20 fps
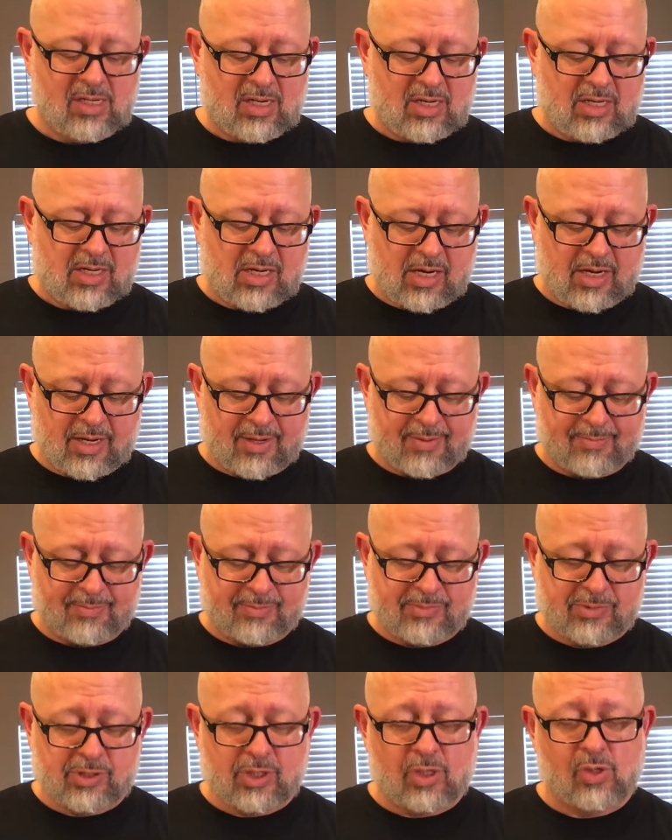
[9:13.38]

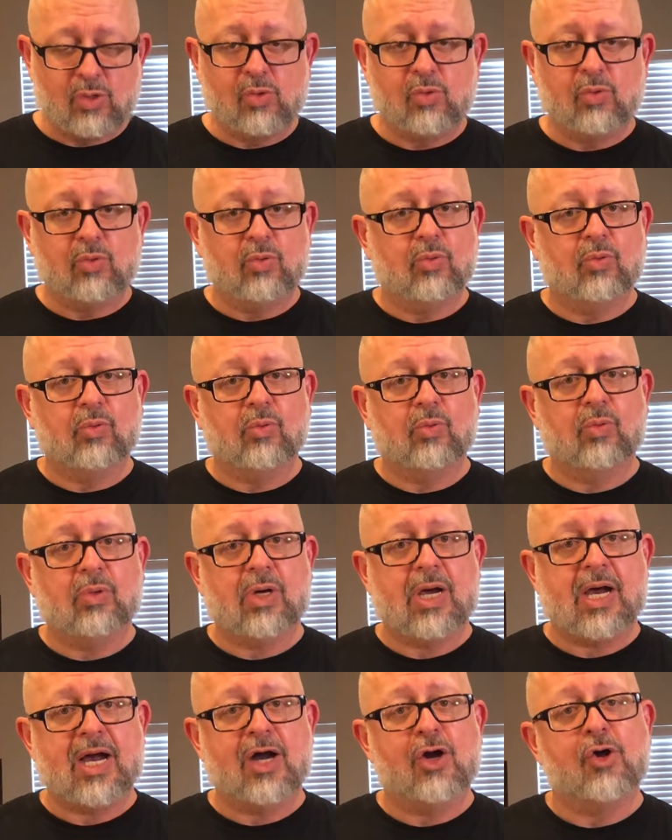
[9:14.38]
So
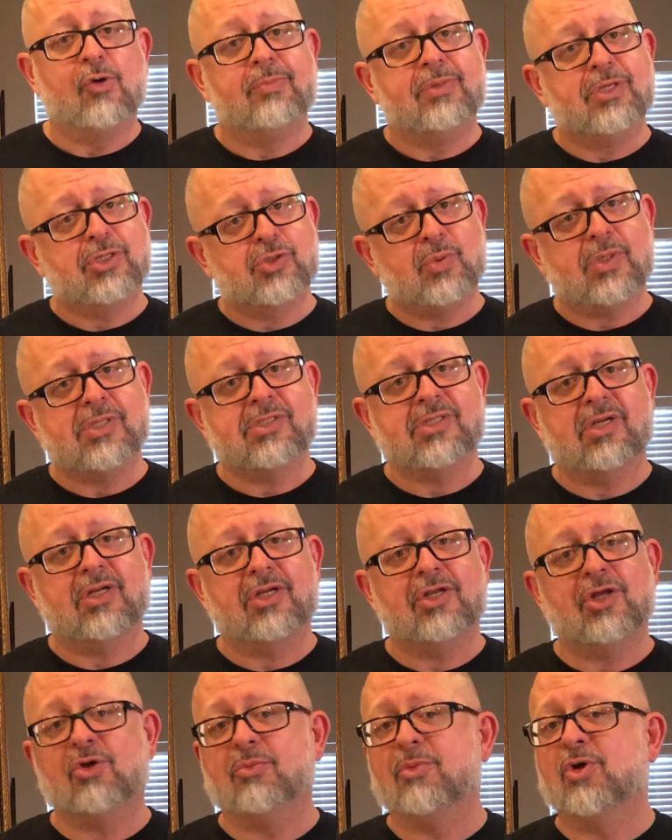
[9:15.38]
I hope this wasn't a
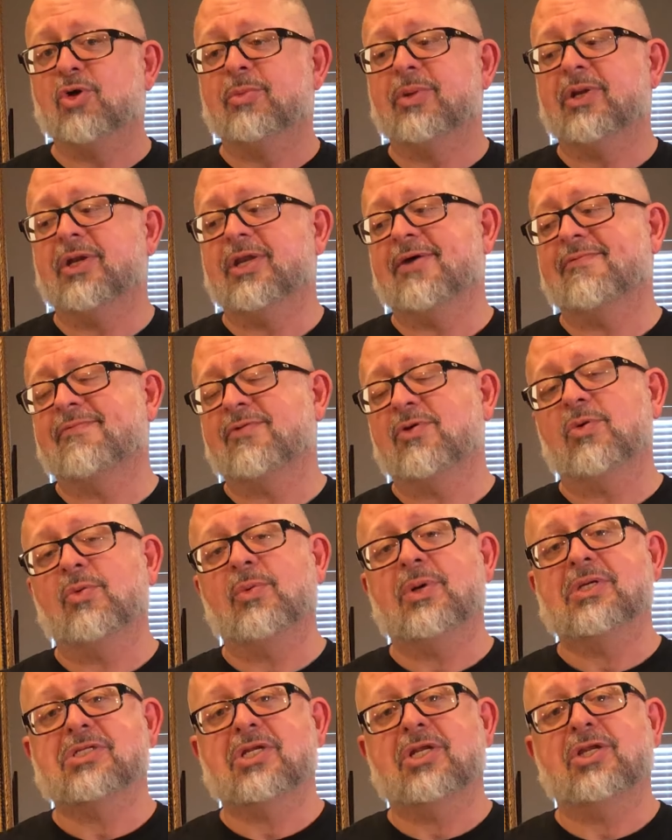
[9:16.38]
dull moment. It definitely
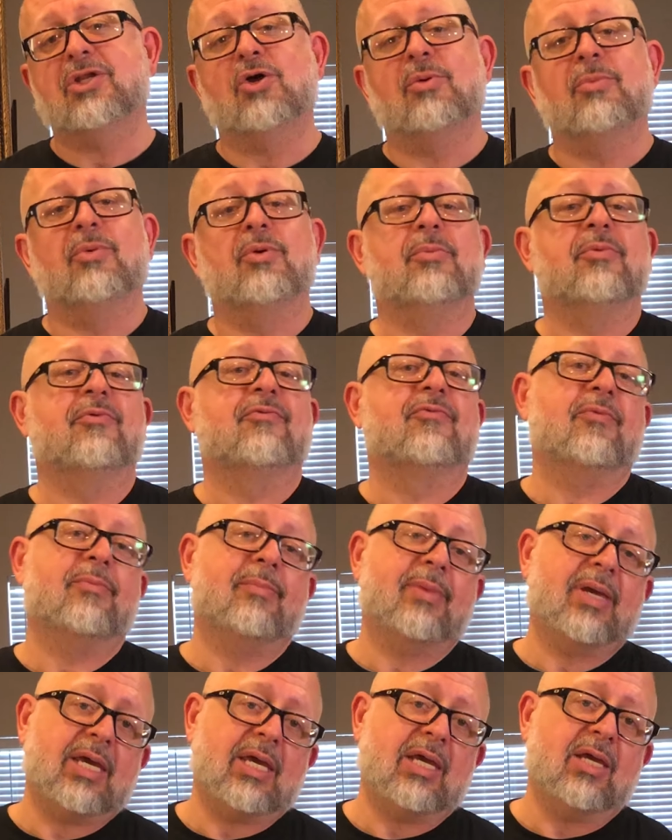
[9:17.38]
wasn't a dull moment for
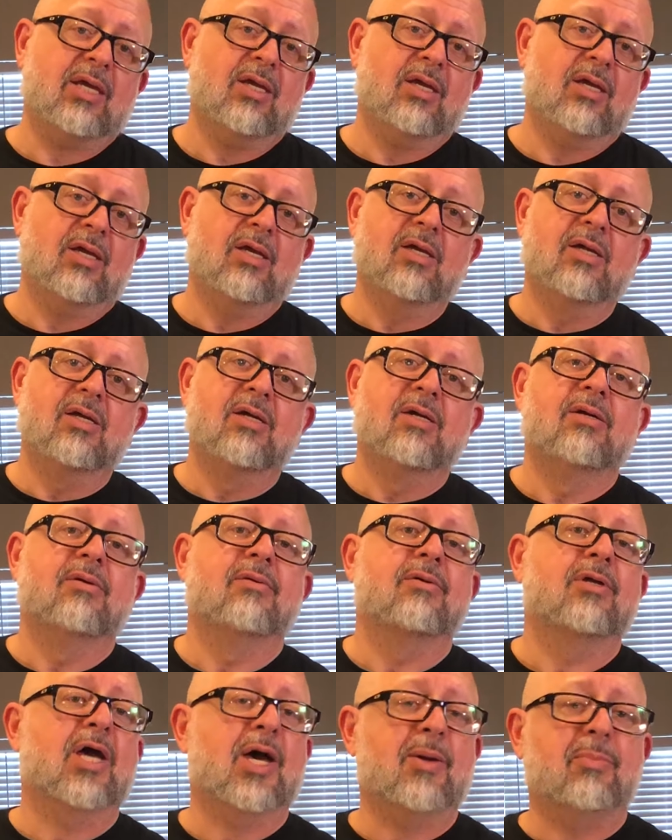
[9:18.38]
me.
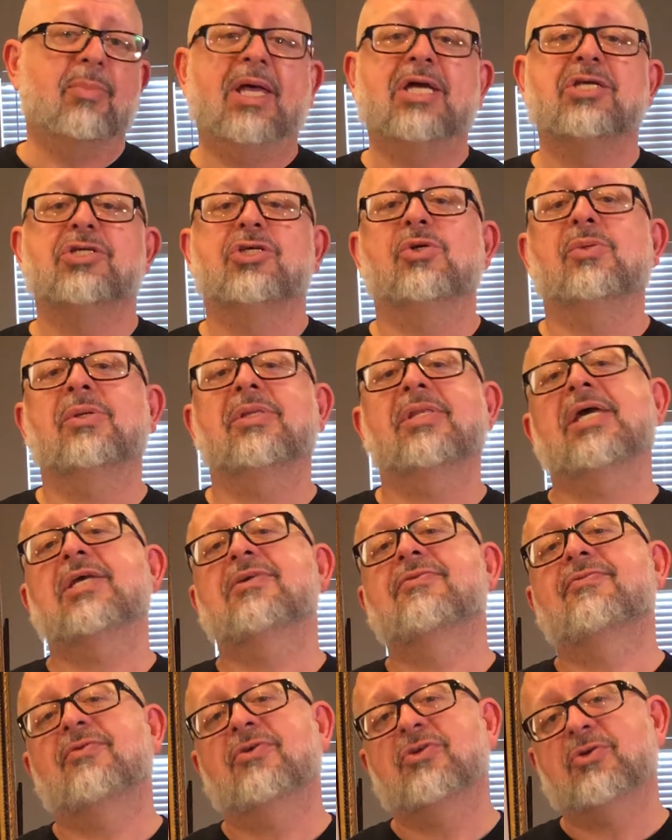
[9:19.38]
God bless you, and thanks
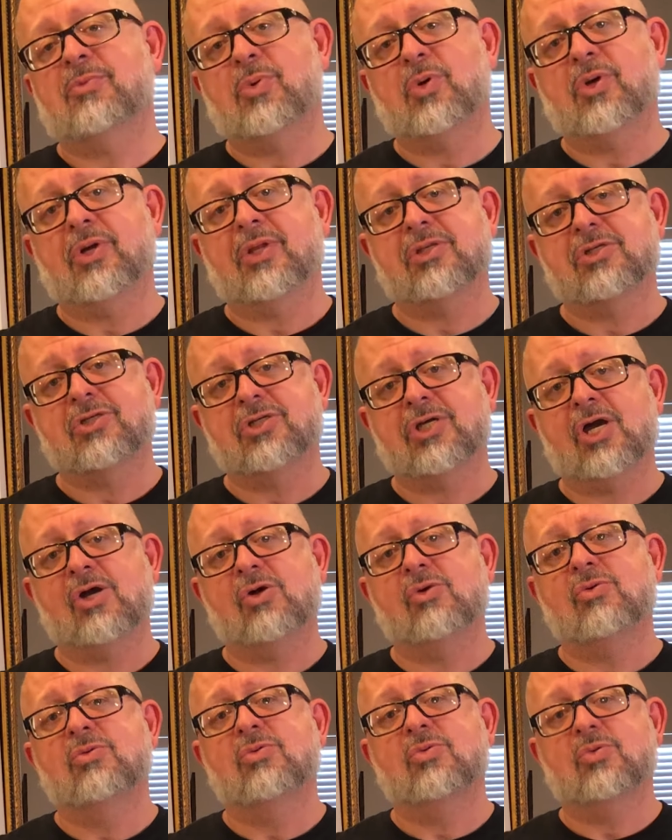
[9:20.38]
for supporting the
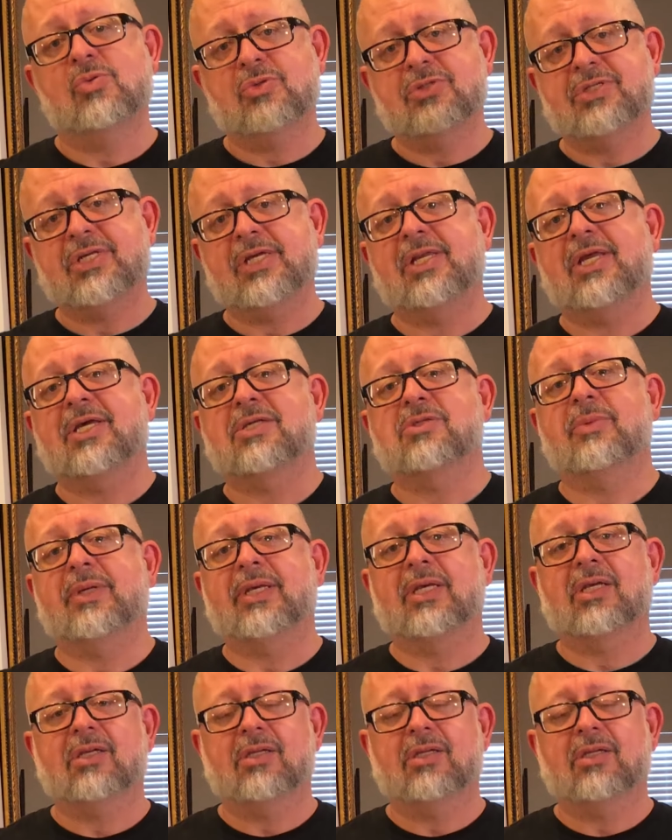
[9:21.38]
show. We'll see you next week.